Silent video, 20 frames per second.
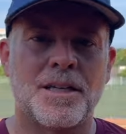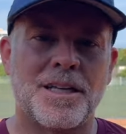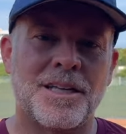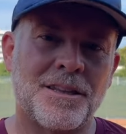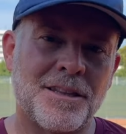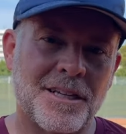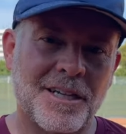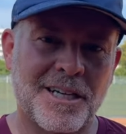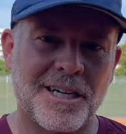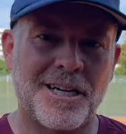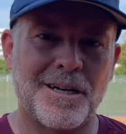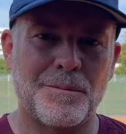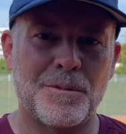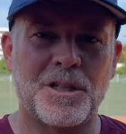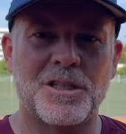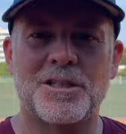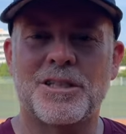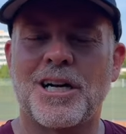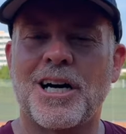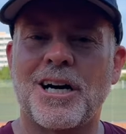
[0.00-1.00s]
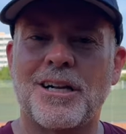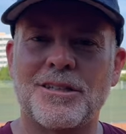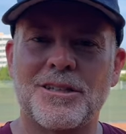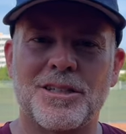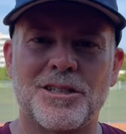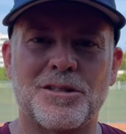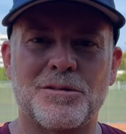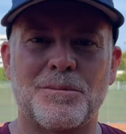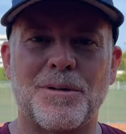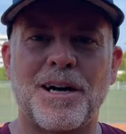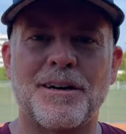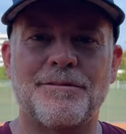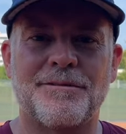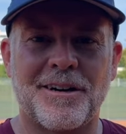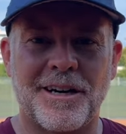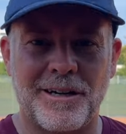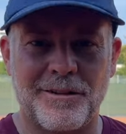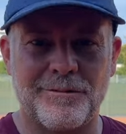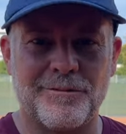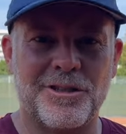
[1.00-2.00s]
In the comments, I'll list my
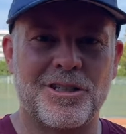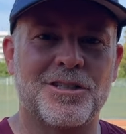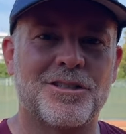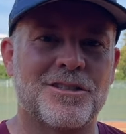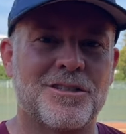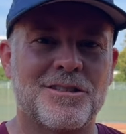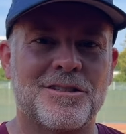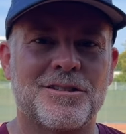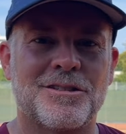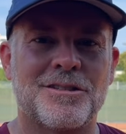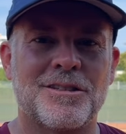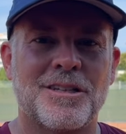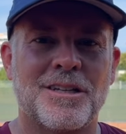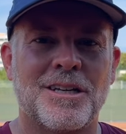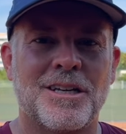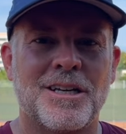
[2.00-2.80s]
five reasons